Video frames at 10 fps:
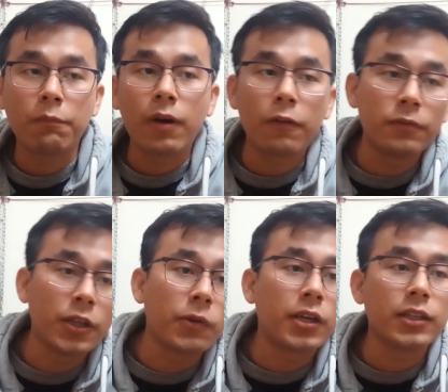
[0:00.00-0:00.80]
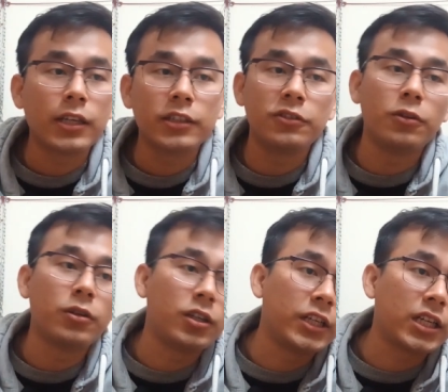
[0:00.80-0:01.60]
Apart from that, you can get
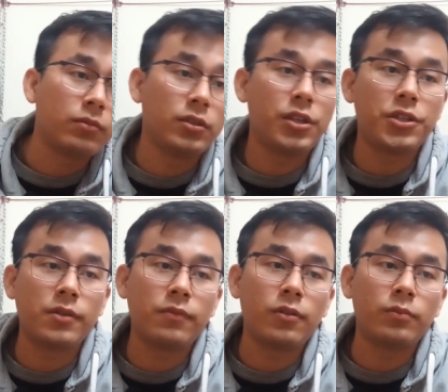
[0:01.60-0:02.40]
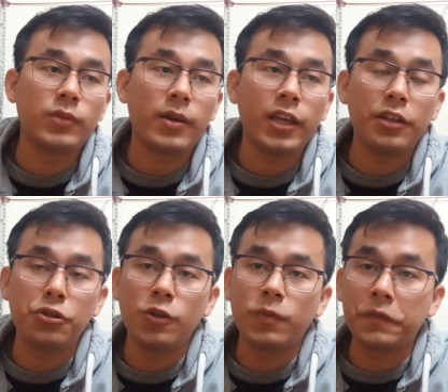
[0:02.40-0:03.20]
your recommendation from
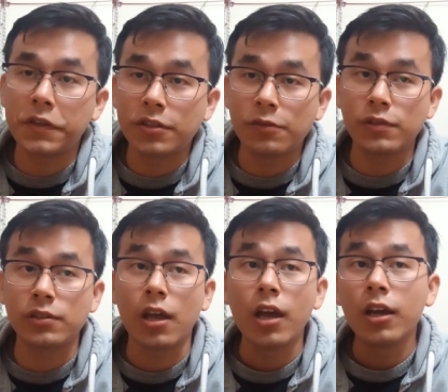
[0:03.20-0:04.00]
NTU professor, which